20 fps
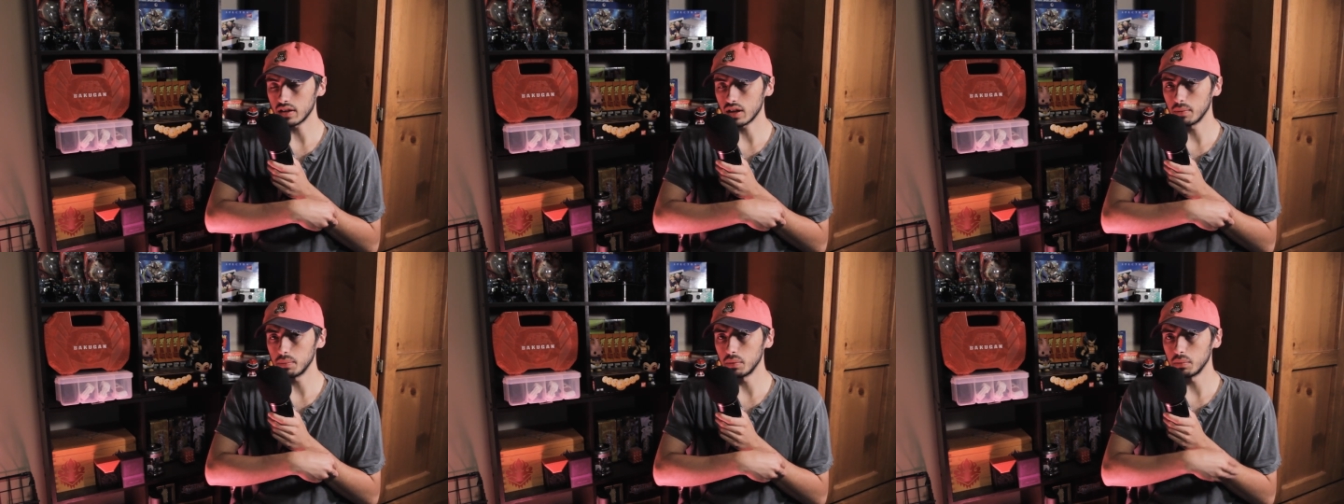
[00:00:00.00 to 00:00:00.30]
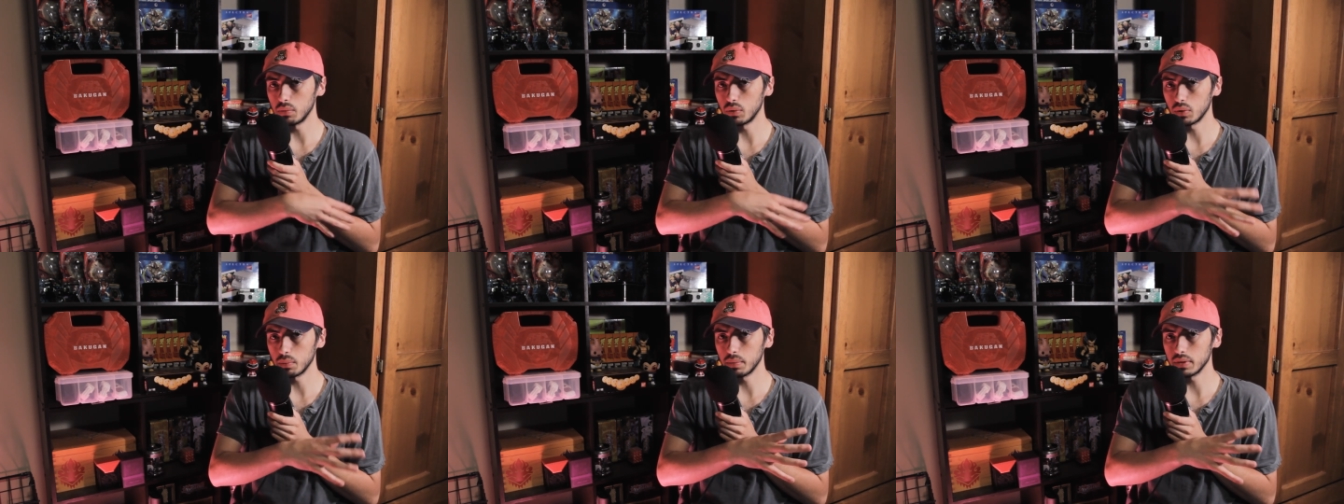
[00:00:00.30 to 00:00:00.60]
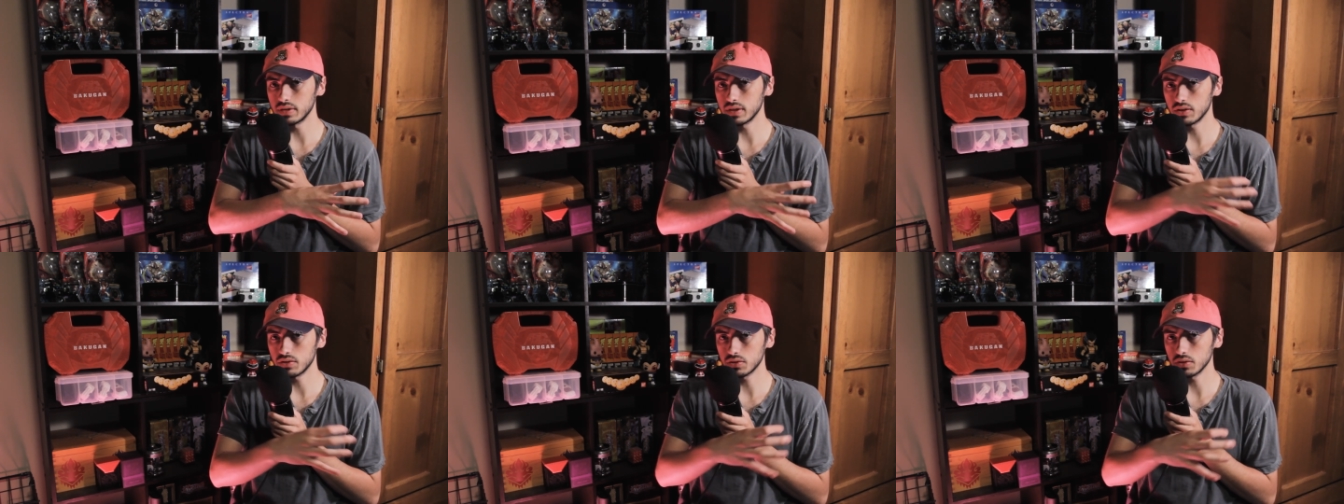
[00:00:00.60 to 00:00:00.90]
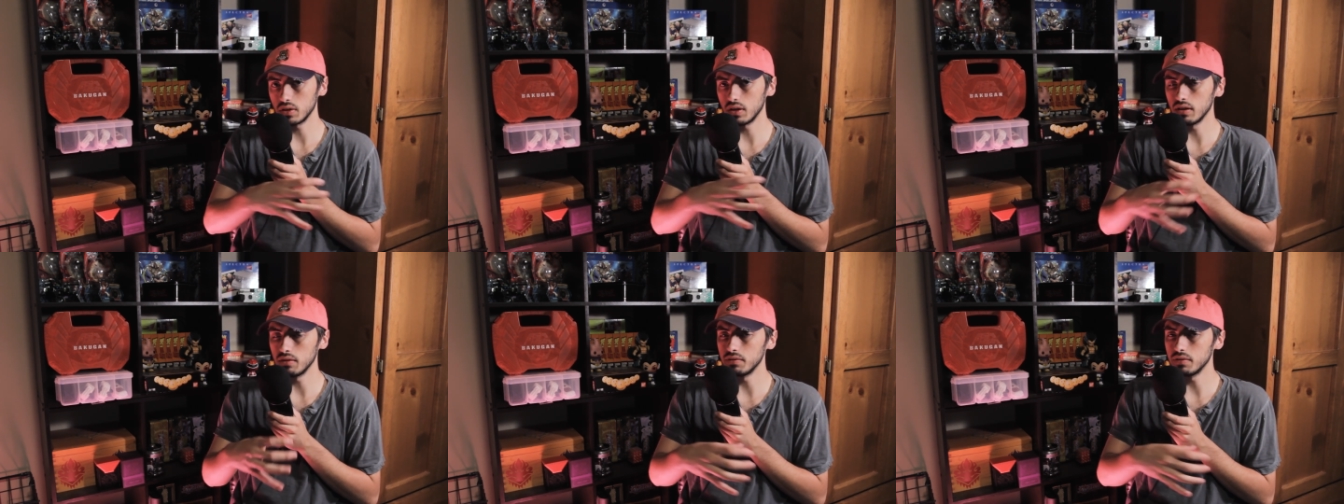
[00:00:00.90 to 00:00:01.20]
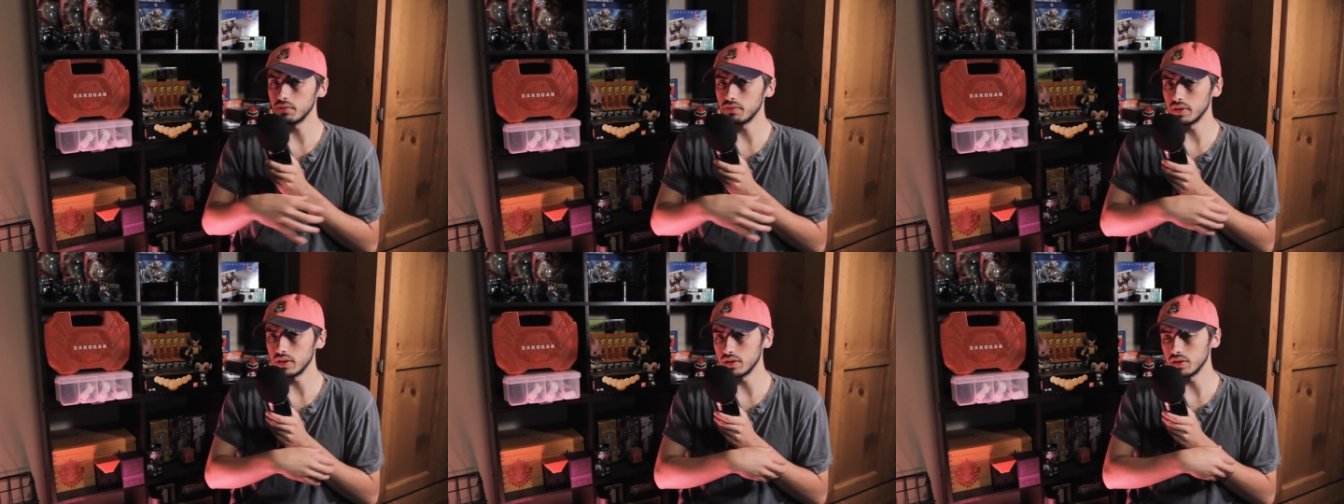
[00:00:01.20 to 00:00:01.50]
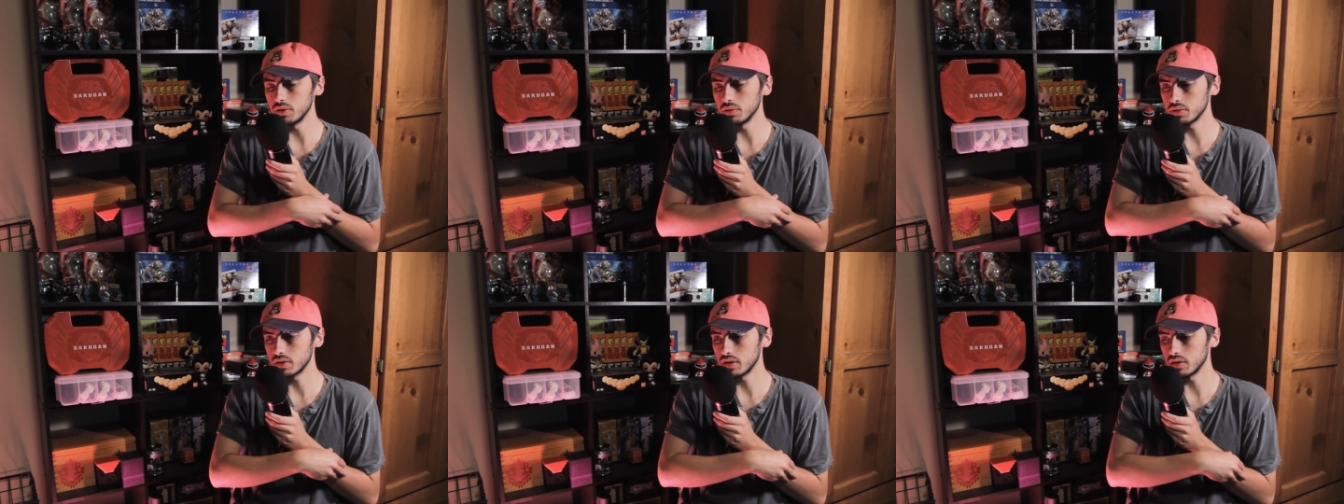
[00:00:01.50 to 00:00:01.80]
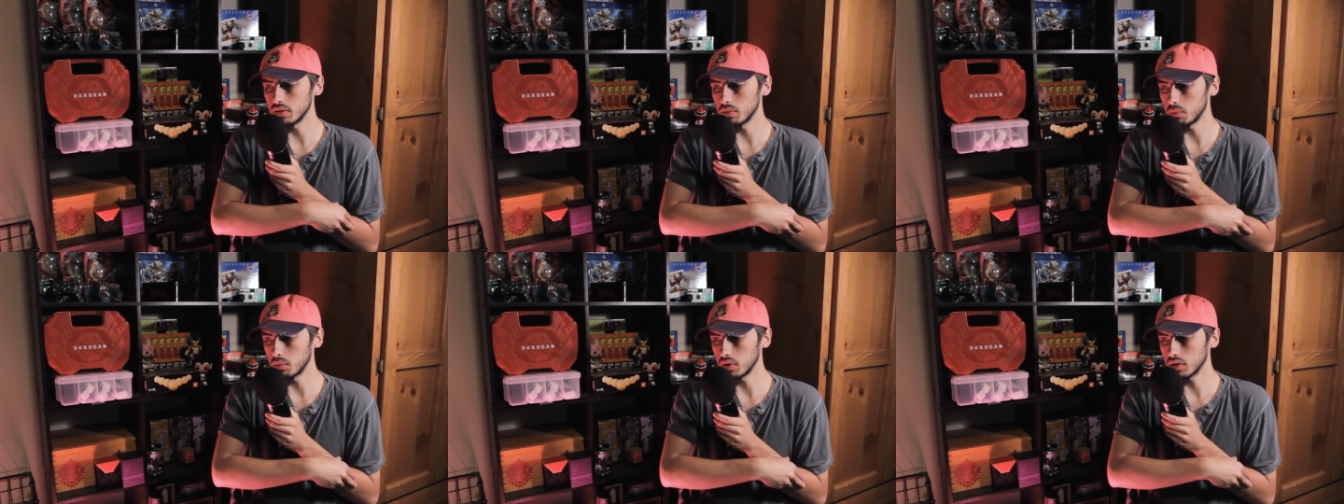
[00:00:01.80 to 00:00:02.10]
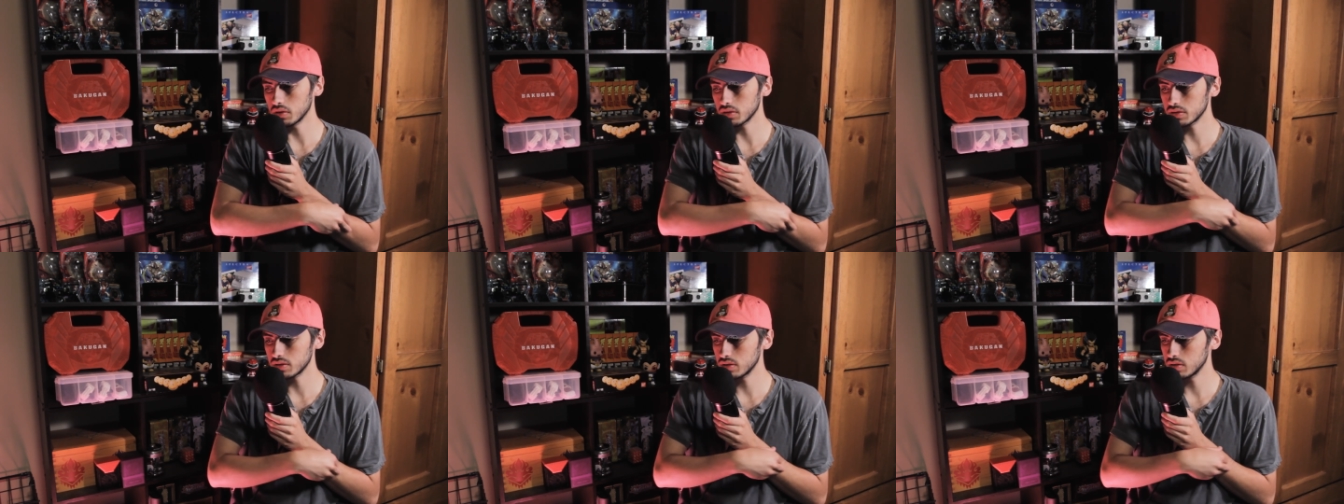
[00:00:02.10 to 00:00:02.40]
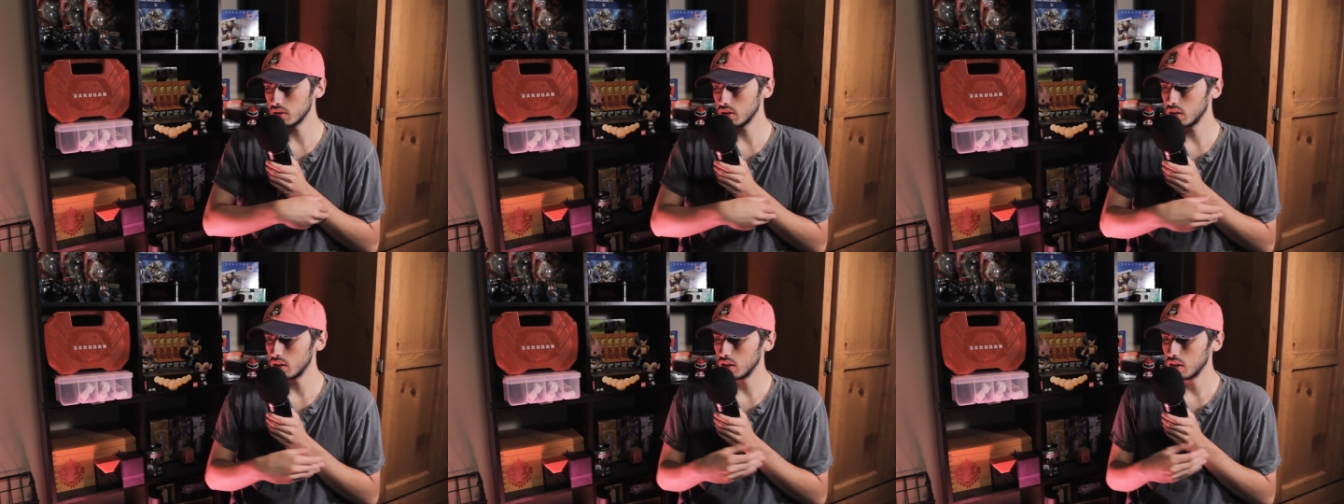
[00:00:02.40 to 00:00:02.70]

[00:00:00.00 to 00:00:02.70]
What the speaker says: couple more potential of videos in the works.